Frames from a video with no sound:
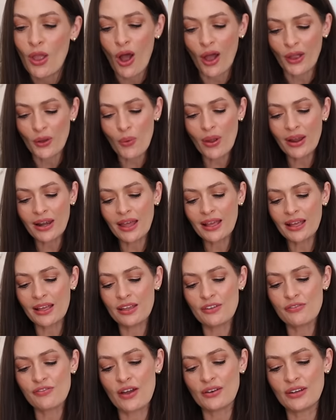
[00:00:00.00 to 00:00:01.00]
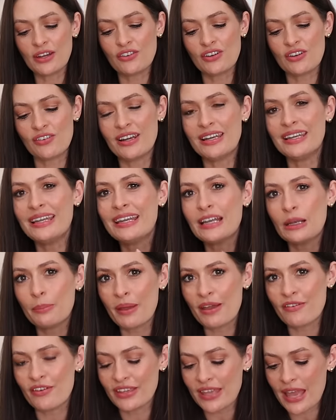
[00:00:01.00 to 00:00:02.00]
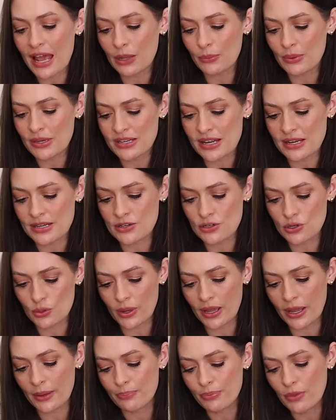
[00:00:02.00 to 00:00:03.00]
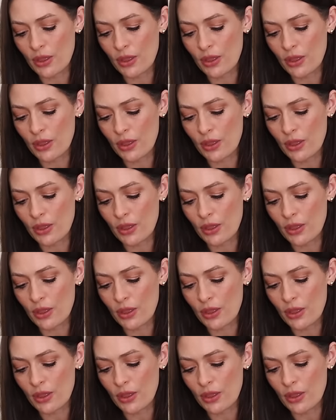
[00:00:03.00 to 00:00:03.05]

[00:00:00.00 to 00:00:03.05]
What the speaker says: I quite like a foundation to have a little bit of a yellowy tint to it